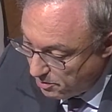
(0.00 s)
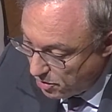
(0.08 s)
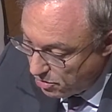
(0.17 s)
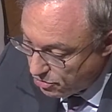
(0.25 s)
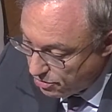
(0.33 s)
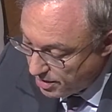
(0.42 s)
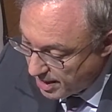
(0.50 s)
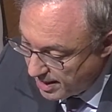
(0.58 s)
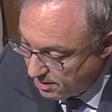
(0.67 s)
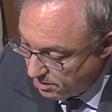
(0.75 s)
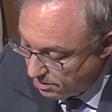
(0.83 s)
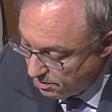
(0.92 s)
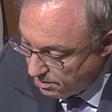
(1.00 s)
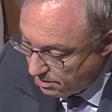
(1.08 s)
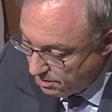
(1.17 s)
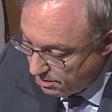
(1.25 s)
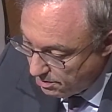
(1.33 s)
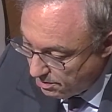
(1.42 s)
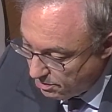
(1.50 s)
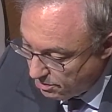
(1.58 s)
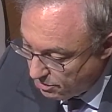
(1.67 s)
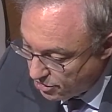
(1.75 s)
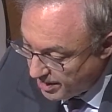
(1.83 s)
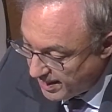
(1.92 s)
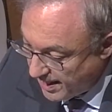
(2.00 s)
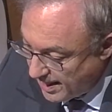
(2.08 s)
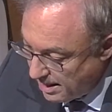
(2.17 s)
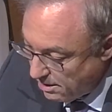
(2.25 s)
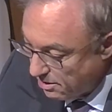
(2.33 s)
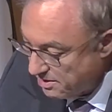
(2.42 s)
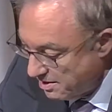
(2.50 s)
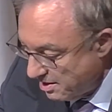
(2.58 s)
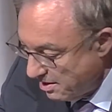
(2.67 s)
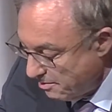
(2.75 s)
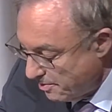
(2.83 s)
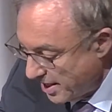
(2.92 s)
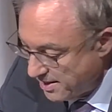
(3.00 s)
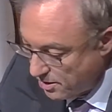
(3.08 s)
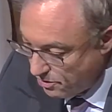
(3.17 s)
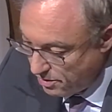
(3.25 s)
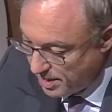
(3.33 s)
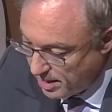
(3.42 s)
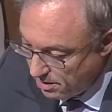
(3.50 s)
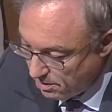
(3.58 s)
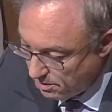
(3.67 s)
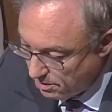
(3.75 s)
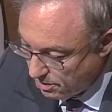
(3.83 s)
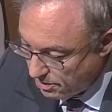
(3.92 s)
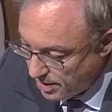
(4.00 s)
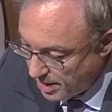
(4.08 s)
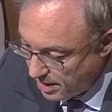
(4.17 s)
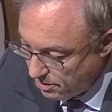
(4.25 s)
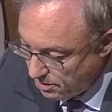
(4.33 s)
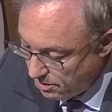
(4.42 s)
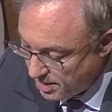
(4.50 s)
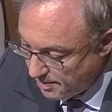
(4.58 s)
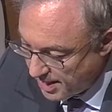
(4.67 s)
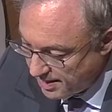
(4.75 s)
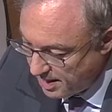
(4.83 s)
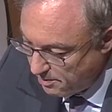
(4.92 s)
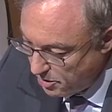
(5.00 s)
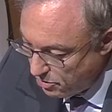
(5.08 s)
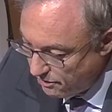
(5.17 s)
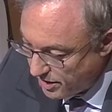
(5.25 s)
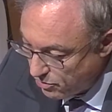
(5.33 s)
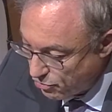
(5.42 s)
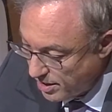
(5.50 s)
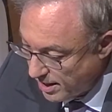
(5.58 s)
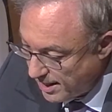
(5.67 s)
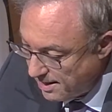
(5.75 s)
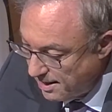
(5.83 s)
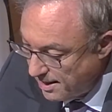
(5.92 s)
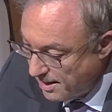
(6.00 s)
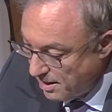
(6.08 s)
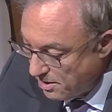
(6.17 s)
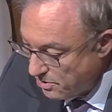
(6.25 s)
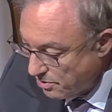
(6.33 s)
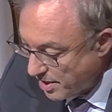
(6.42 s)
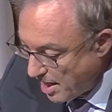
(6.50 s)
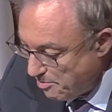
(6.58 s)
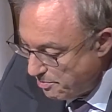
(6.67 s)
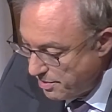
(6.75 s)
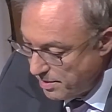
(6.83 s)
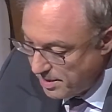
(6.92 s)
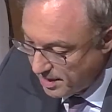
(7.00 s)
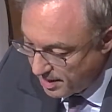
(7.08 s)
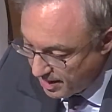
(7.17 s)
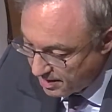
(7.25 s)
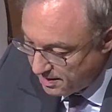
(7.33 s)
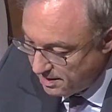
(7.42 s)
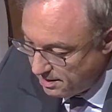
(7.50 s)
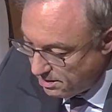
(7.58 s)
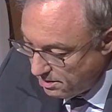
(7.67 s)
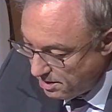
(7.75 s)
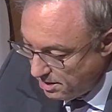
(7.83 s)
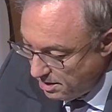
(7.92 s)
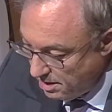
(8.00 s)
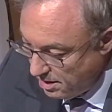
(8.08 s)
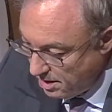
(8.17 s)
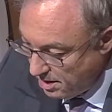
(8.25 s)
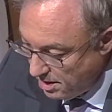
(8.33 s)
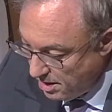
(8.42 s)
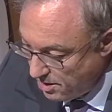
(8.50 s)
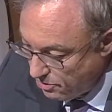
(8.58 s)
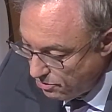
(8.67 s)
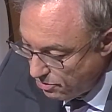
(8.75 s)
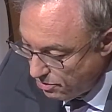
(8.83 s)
Therefore, it's an element, a general element, it was especially in the case of St. Martin, but generally speaking, that gap which exists